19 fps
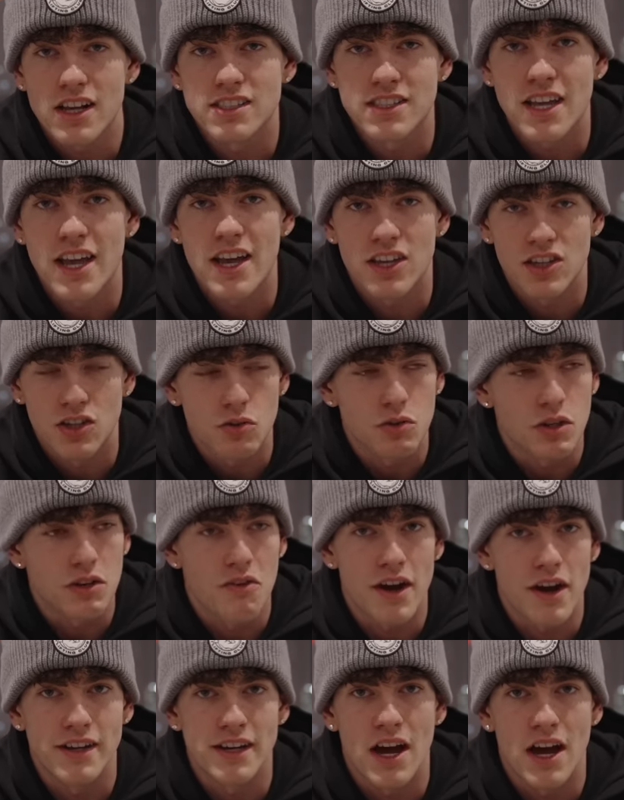stay at uni
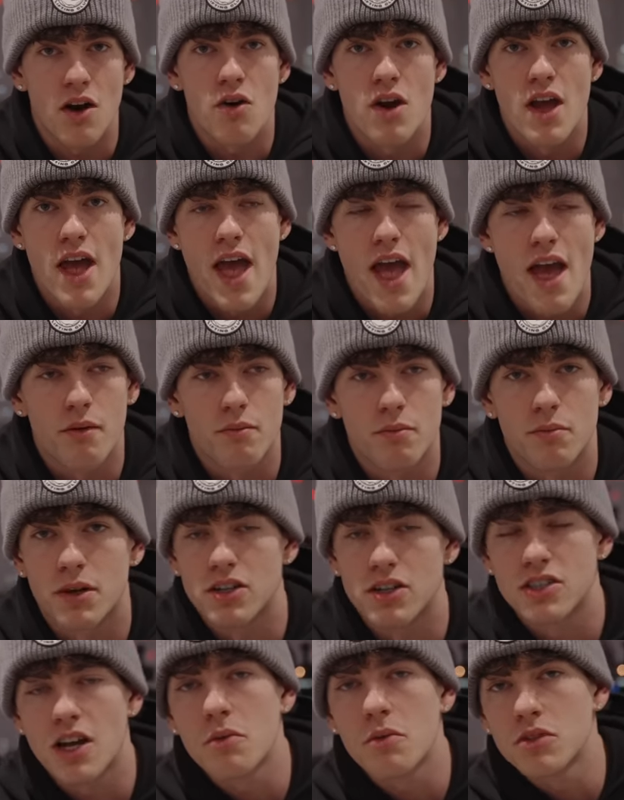right now,
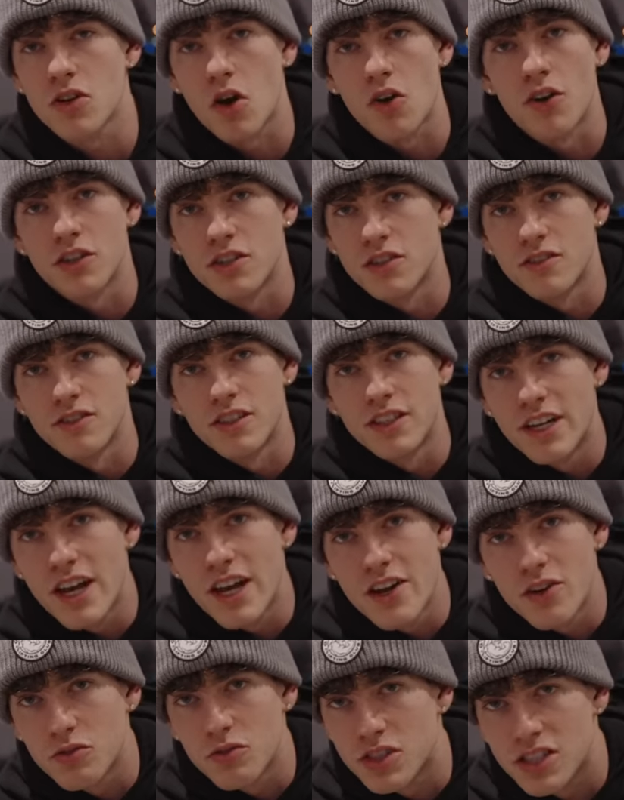because I was on this
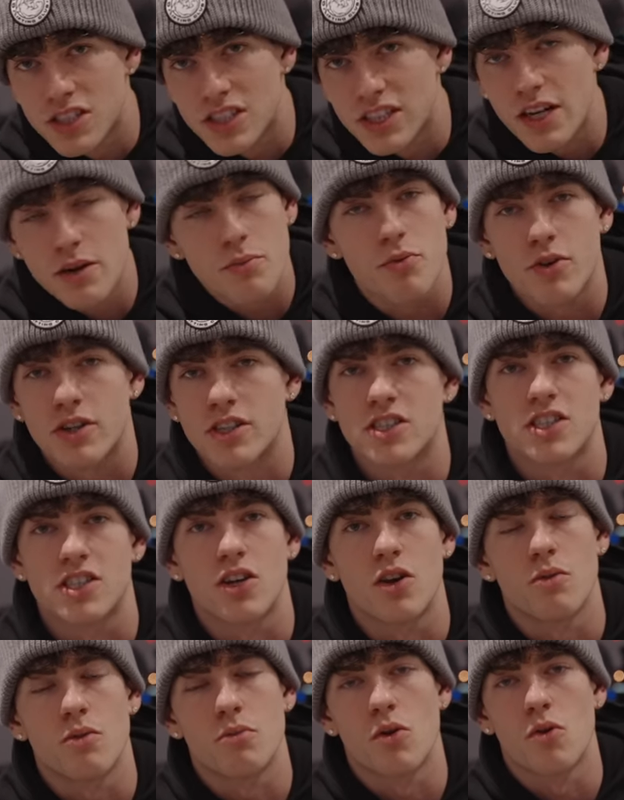little slippery
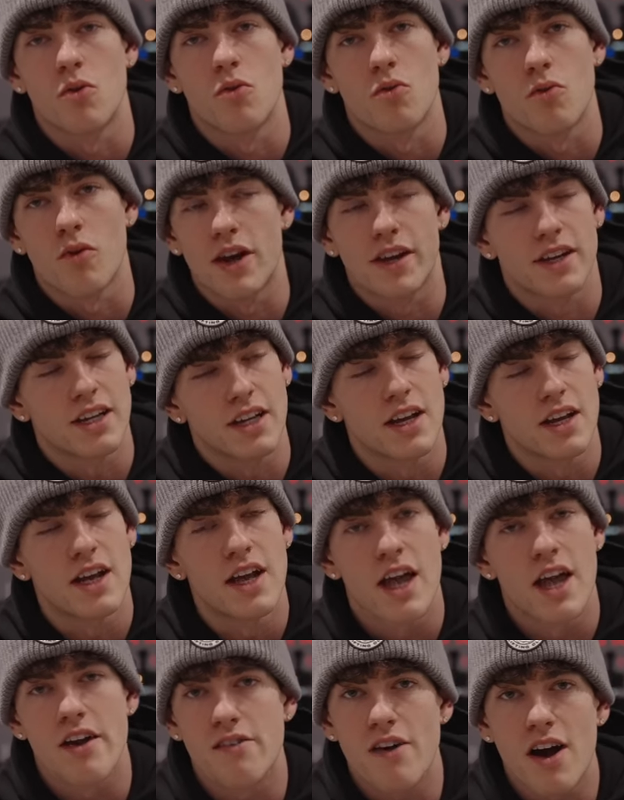slope already.
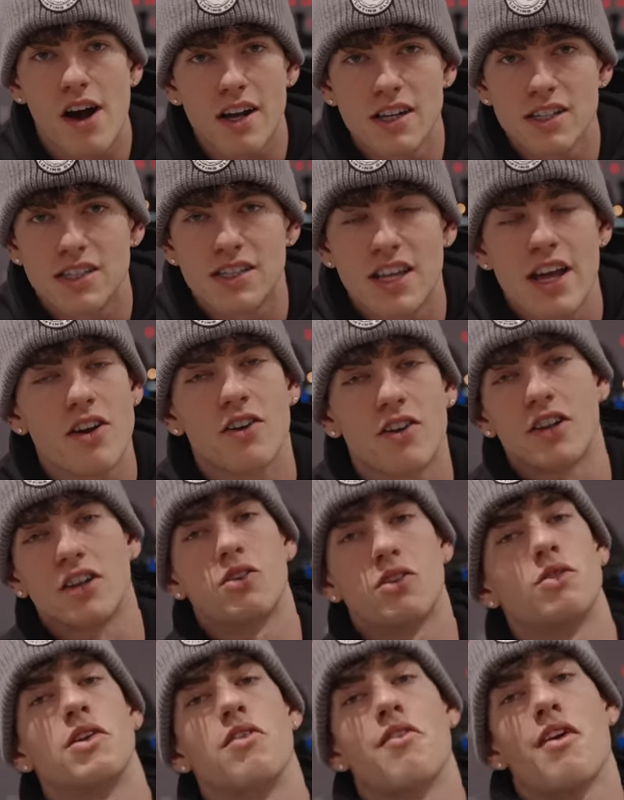If I stay on at
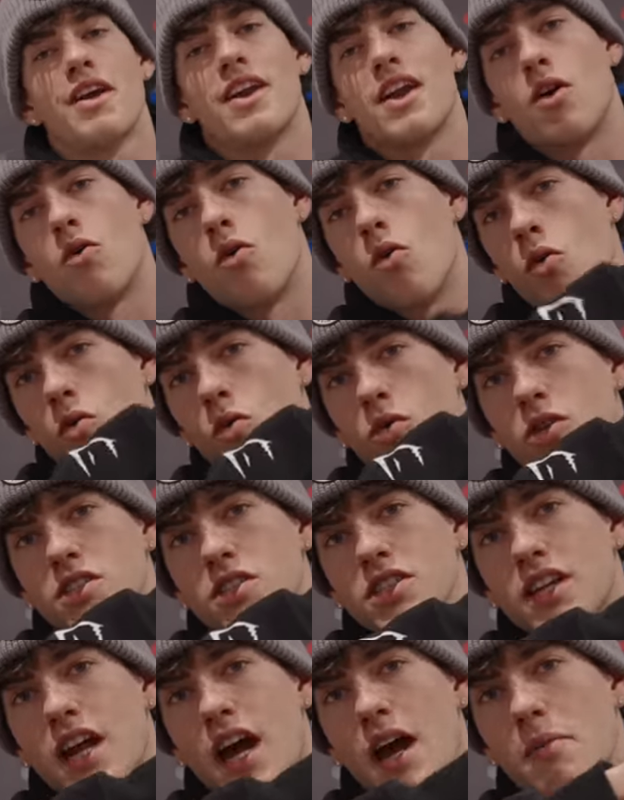uni right now, all
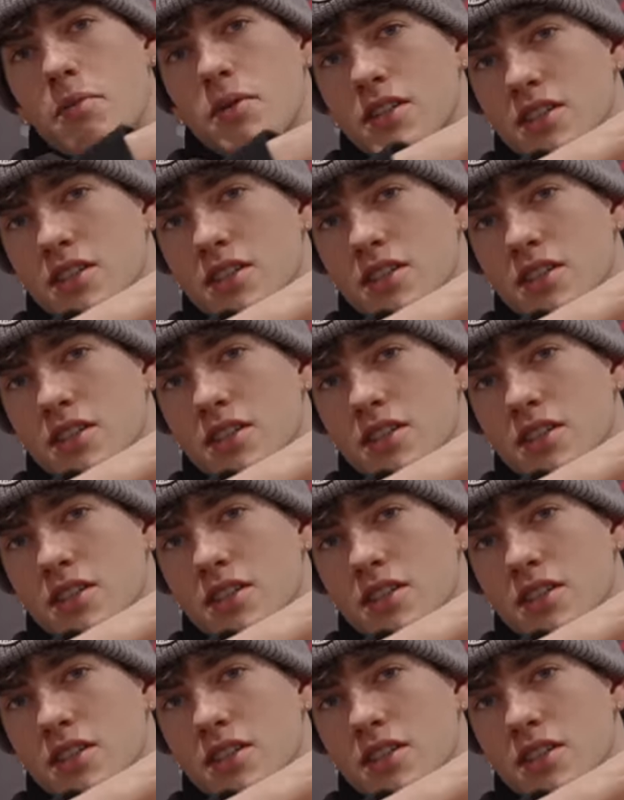that's gonna happen